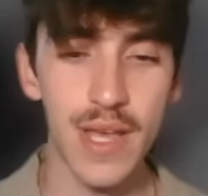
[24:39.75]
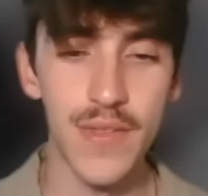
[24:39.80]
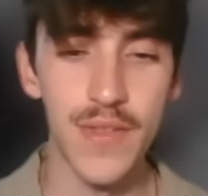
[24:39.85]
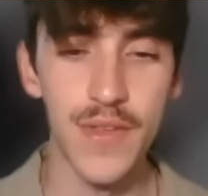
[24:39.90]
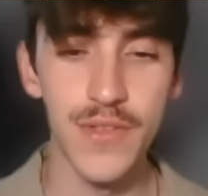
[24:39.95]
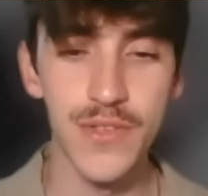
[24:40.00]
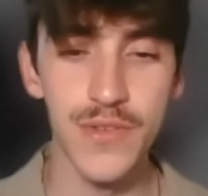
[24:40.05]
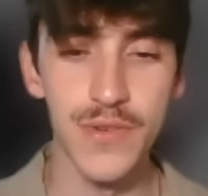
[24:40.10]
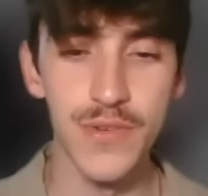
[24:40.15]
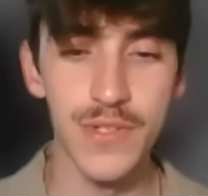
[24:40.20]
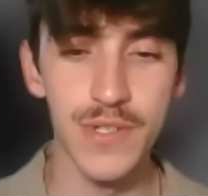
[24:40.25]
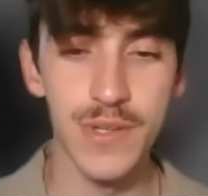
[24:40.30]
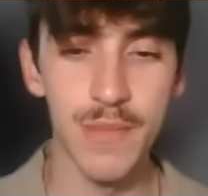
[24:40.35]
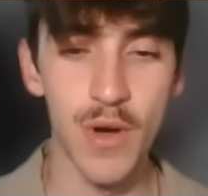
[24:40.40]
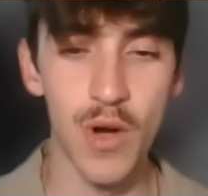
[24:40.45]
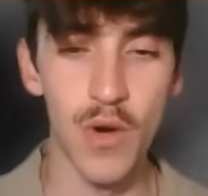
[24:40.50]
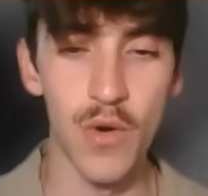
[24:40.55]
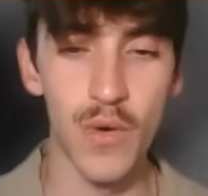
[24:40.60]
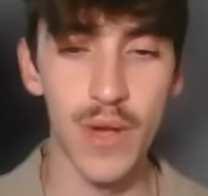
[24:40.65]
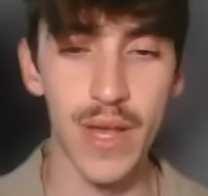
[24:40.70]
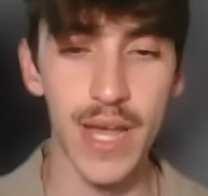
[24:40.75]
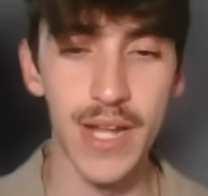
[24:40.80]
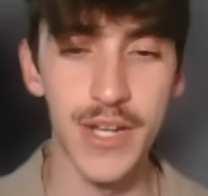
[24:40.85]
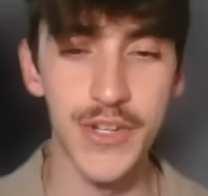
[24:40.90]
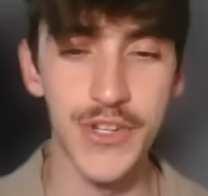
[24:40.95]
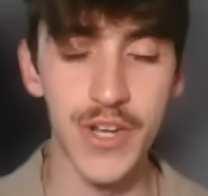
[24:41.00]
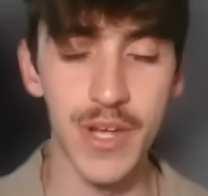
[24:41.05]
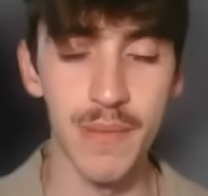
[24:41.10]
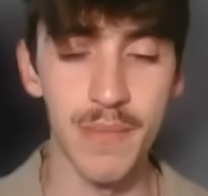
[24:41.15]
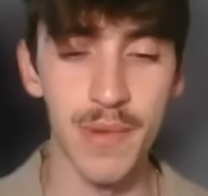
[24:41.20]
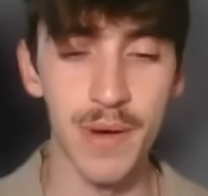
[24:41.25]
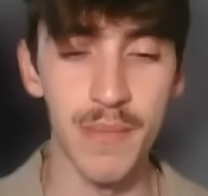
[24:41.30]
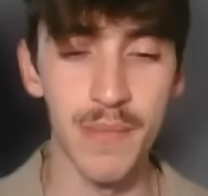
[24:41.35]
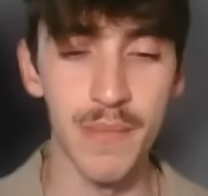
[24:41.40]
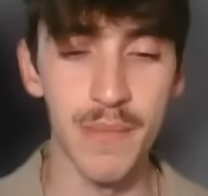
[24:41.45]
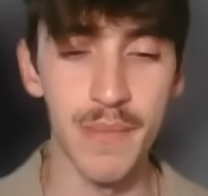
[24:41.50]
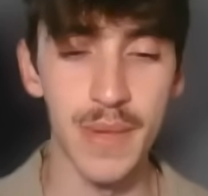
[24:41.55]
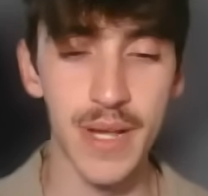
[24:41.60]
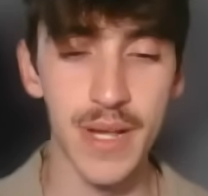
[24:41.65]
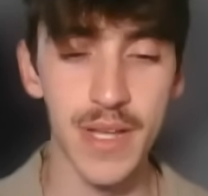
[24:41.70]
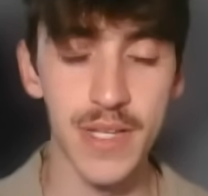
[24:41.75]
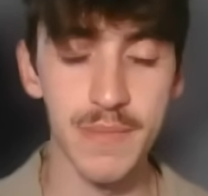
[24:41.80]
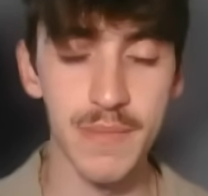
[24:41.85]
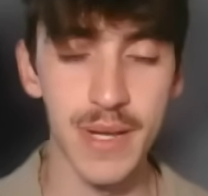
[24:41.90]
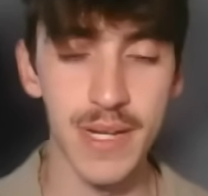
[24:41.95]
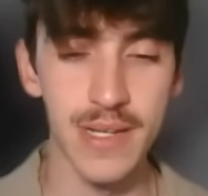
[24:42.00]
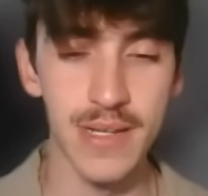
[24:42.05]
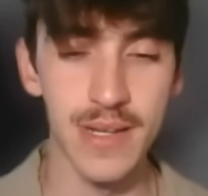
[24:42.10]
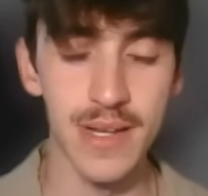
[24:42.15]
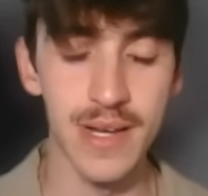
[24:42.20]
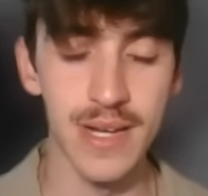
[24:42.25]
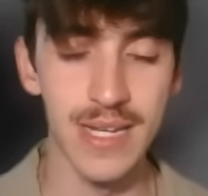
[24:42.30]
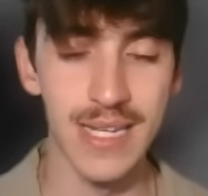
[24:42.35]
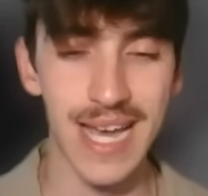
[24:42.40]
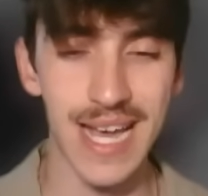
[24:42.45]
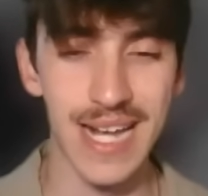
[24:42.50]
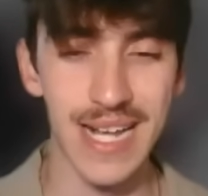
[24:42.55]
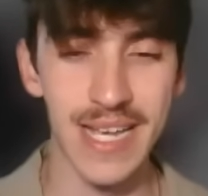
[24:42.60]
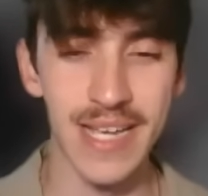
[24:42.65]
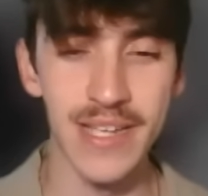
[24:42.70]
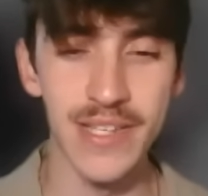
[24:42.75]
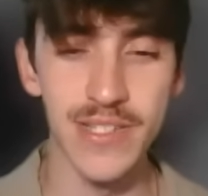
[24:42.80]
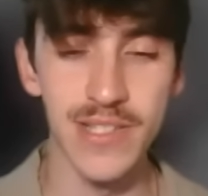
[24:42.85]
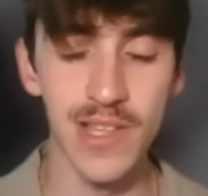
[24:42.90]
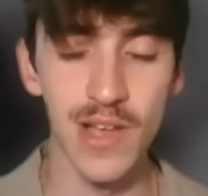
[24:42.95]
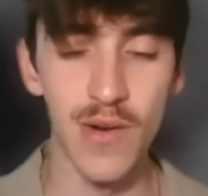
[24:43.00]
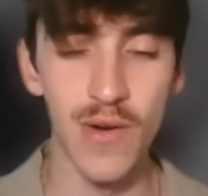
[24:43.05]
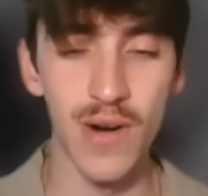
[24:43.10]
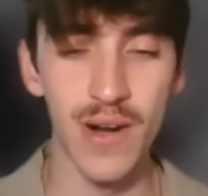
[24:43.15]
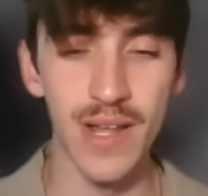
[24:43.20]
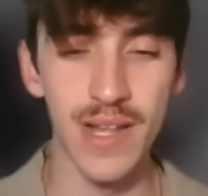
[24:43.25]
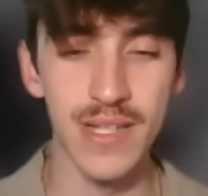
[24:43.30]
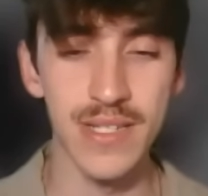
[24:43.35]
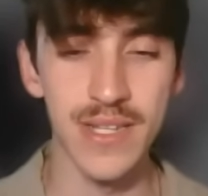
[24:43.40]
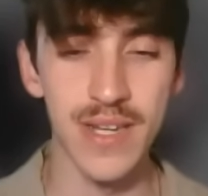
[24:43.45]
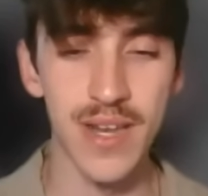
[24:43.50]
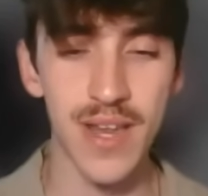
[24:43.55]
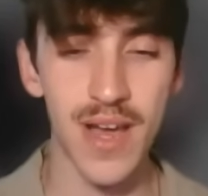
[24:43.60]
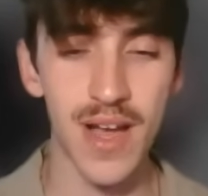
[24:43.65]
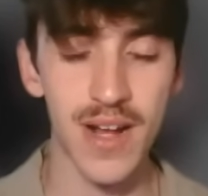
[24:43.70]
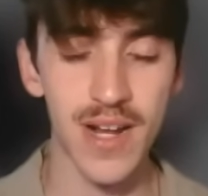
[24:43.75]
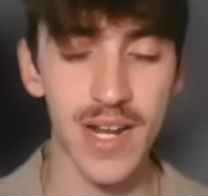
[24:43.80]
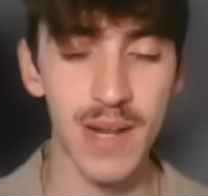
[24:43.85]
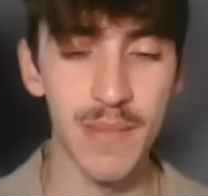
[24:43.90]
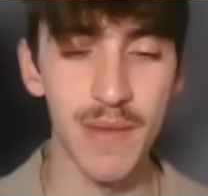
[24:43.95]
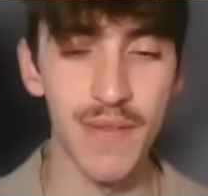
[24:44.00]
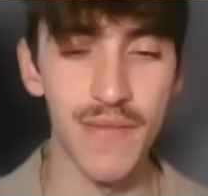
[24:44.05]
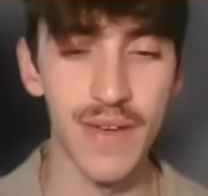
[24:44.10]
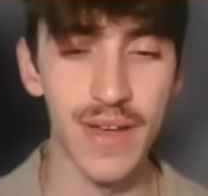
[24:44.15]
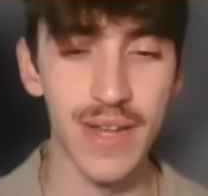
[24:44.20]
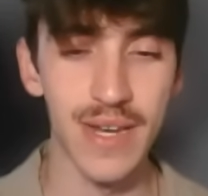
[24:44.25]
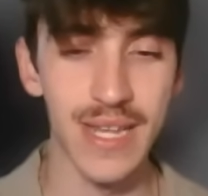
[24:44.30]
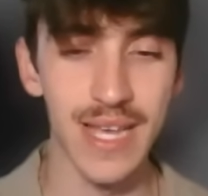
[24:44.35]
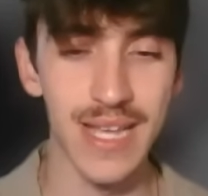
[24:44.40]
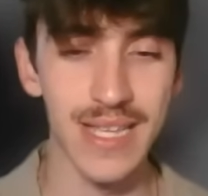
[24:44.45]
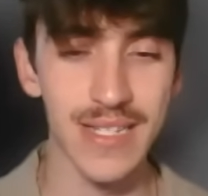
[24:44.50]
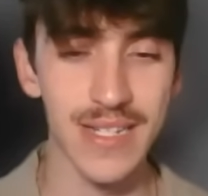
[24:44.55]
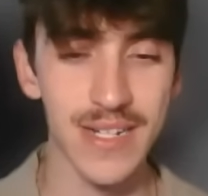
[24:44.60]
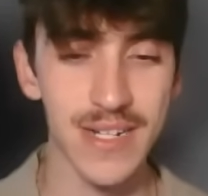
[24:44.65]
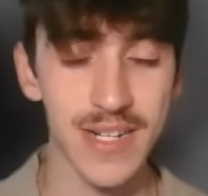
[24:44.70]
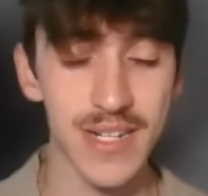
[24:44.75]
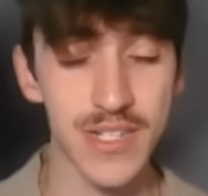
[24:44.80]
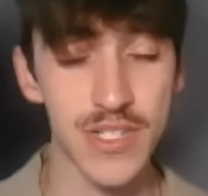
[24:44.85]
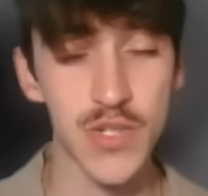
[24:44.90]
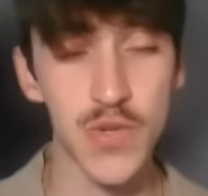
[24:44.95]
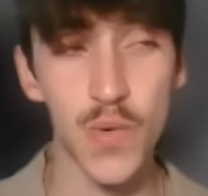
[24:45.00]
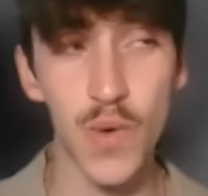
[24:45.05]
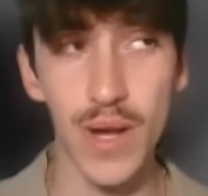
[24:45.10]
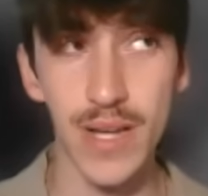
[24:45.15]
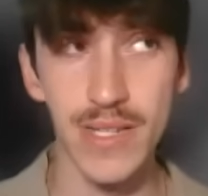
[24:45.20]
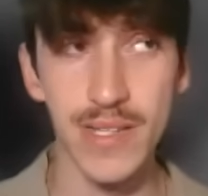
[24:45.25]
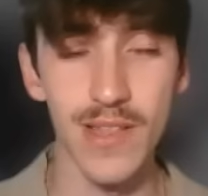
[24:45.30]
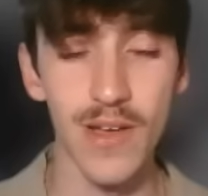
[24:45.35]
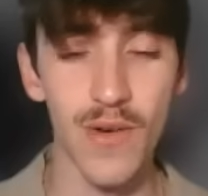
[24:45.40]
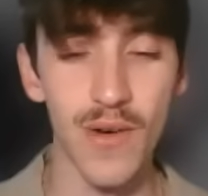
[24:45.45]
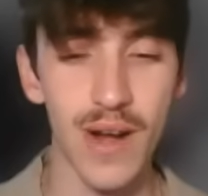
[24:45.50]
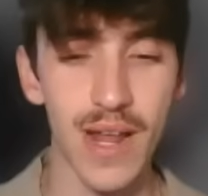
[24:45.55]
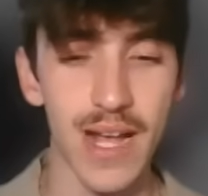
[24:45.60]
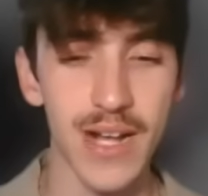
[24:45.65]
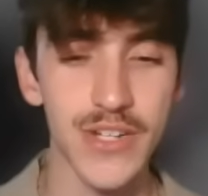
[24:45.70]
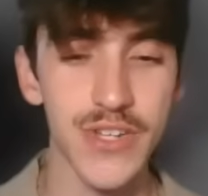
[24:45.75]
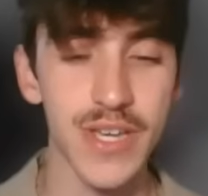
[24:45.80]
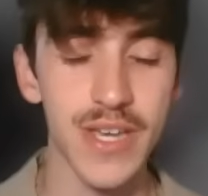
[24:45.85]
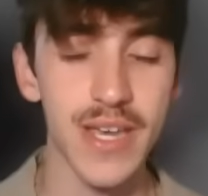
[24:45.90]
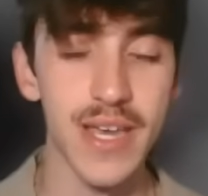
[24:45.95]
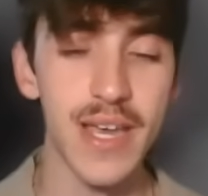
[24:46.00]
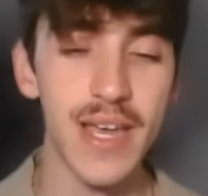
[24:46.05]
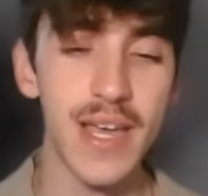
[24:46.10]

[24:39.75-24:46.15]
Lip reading: This will do some okay chip, but because my attack is lowered, it's not going to be fantastic. It's twice lowered, actually.